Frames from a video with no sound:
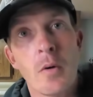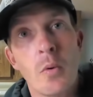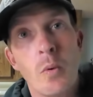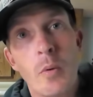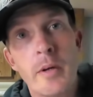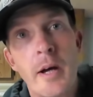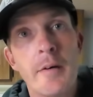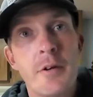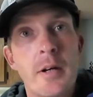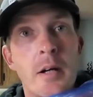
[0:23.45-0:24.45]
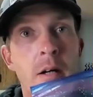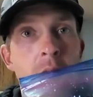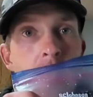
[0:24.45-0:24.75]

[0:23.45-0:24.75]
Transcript: What we have here